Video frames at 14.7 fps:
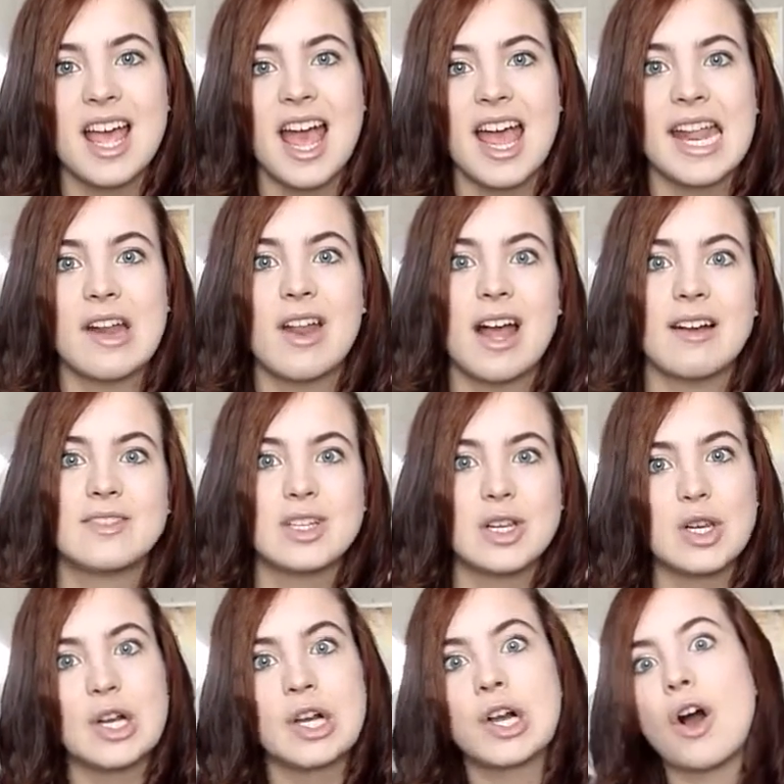and I don't have to
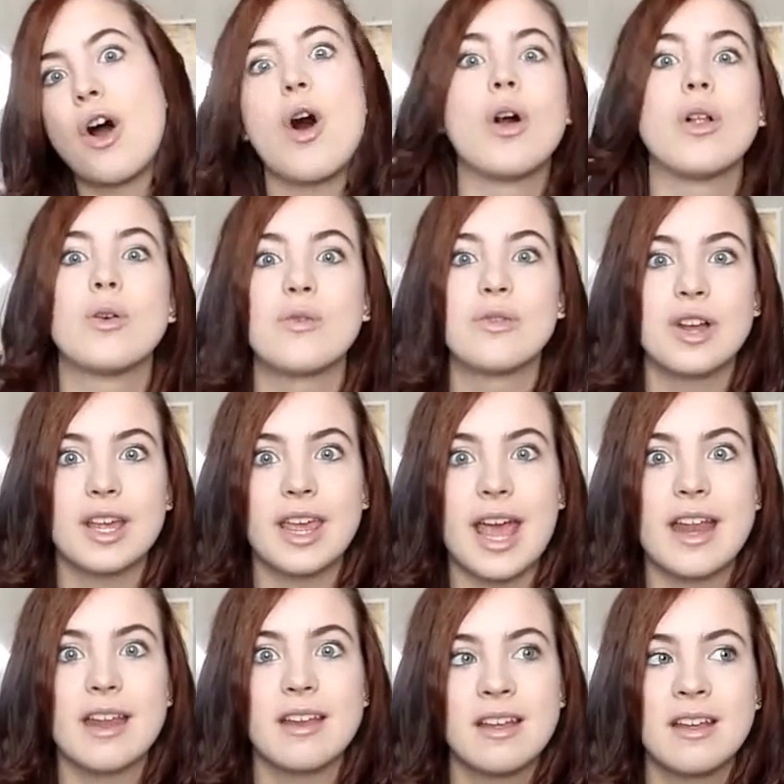look all over
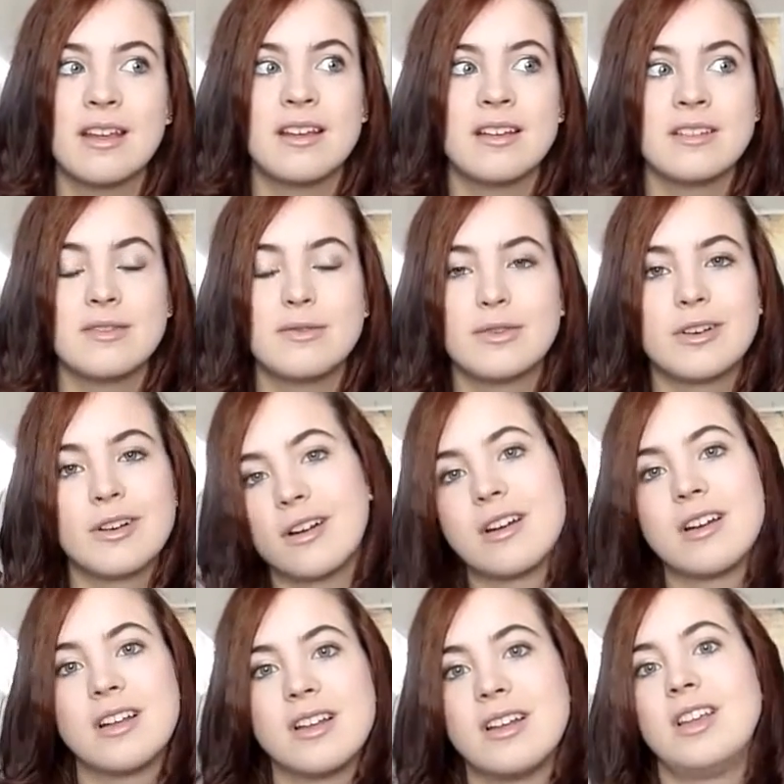again for,
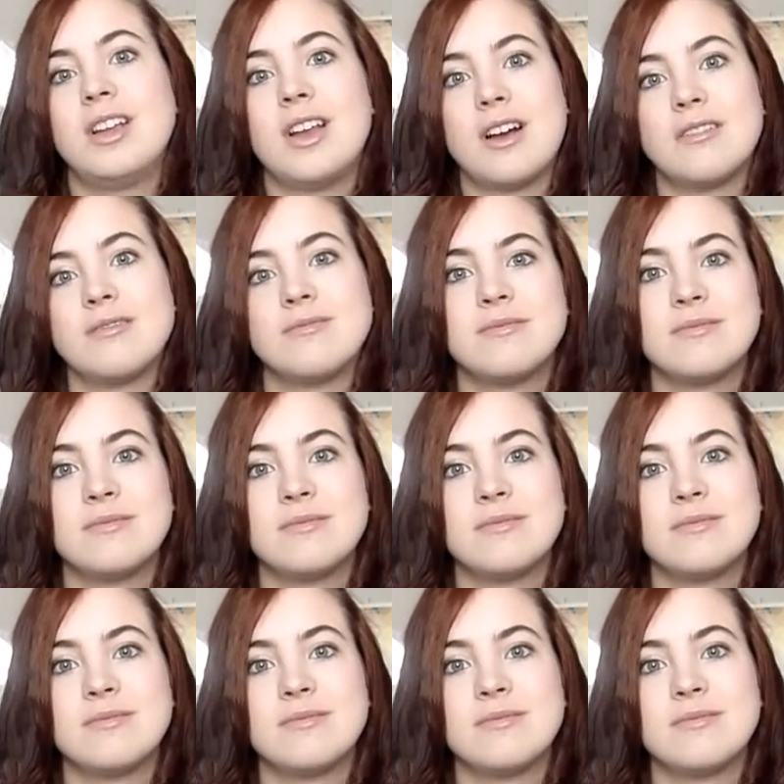you know,